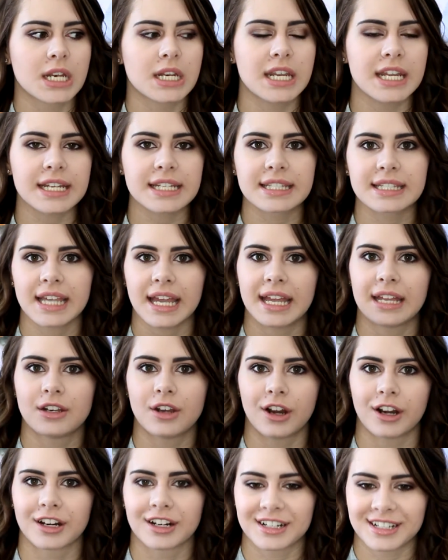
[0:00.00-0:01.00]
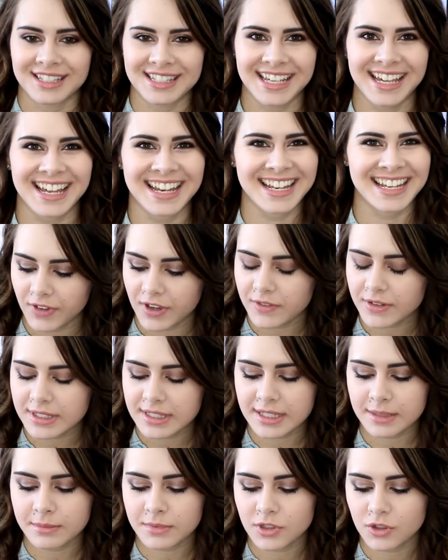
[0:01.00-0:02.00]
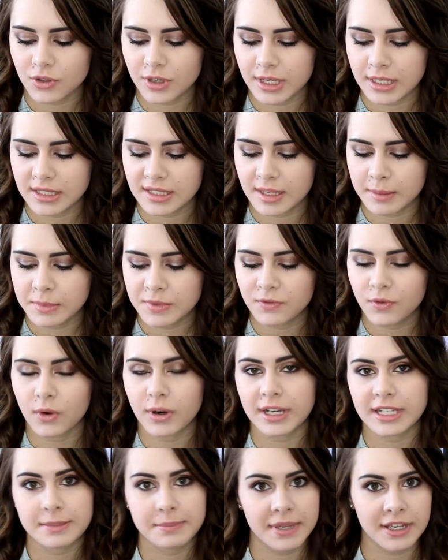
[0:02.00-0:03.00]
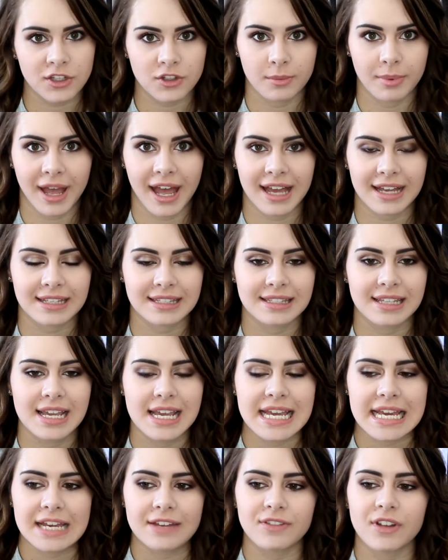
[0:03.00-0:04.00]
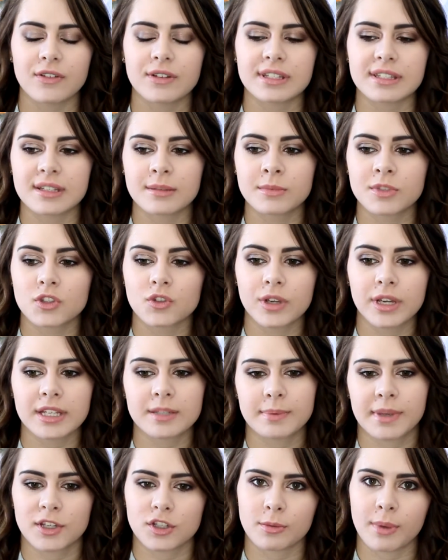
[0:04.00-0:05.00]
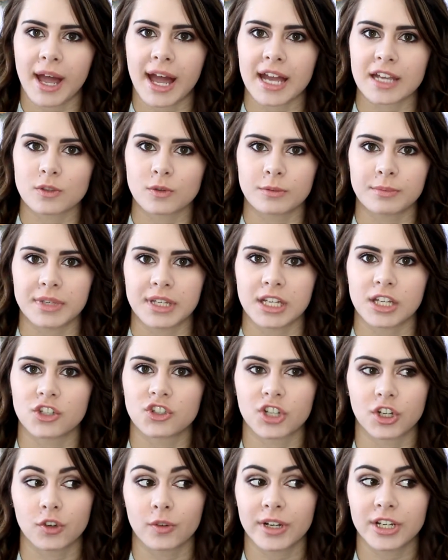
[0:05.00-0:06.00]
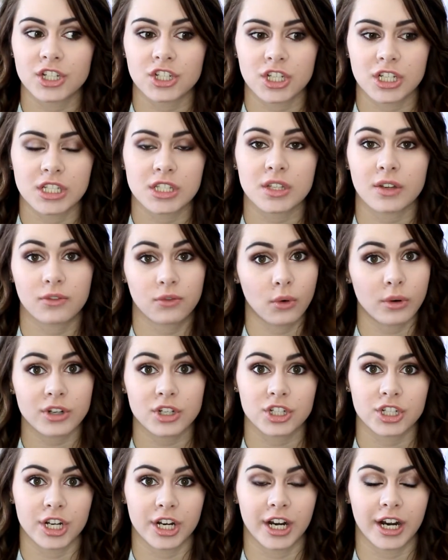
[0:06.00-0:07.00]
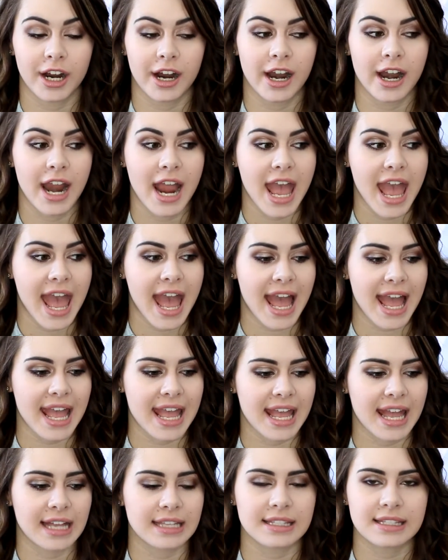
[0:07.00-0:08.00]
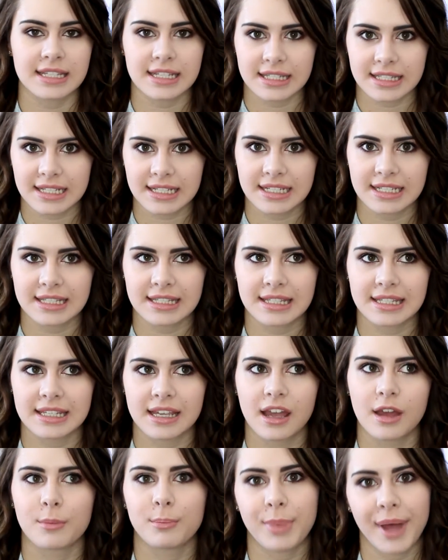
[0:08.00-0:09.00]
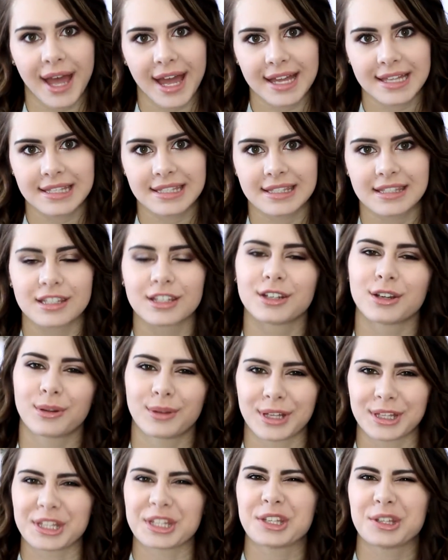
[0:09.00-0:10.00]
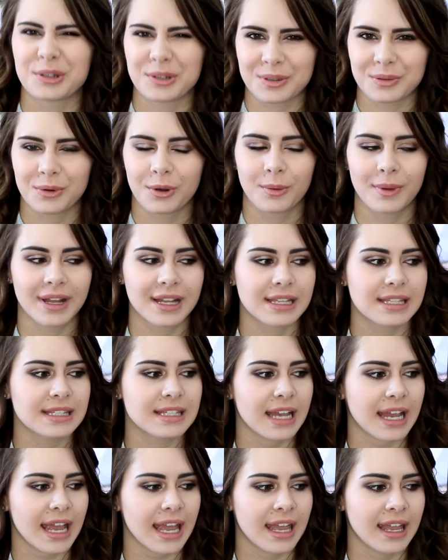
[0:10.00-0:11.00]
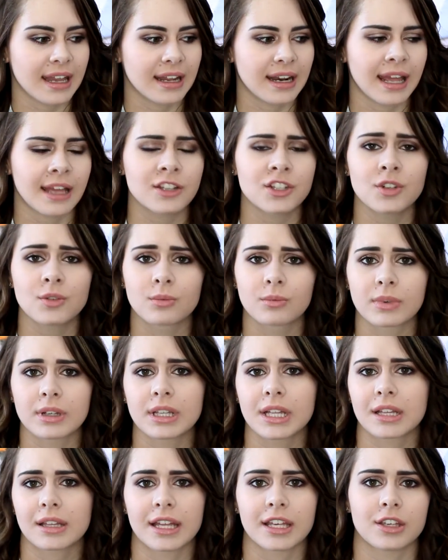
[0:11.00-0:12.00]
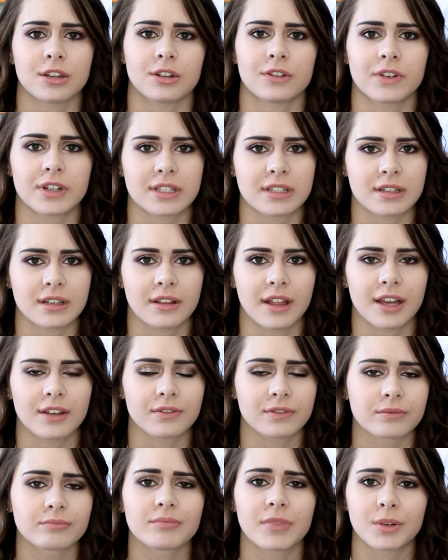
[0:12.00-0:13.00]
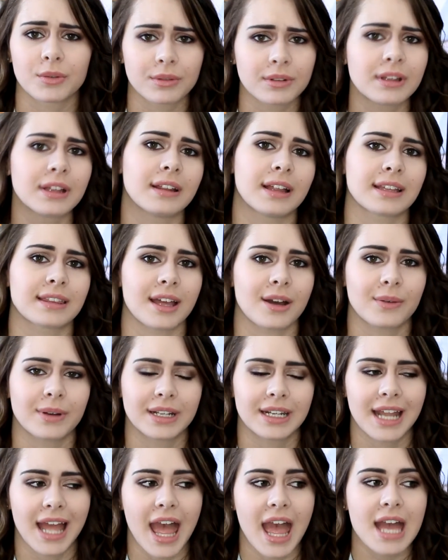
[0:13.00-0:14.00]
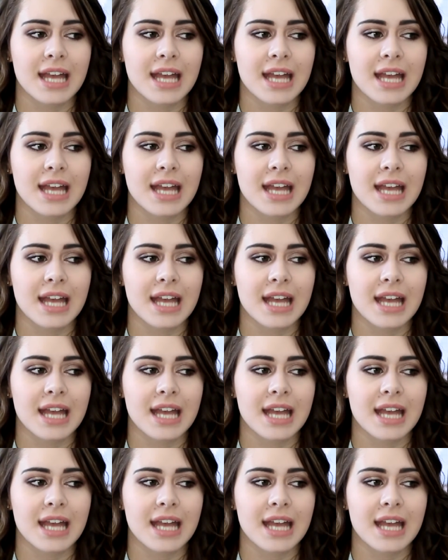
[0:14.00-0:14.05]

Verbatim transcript: NYX and NARS. Favorite Sims 3 and Sims 4 expansion packs. Favorite Sims 3 expansion packs would be Generations for sure, and Seasons, Pets, you know, like the usual ones. And I actually really like University Life. I really like that one.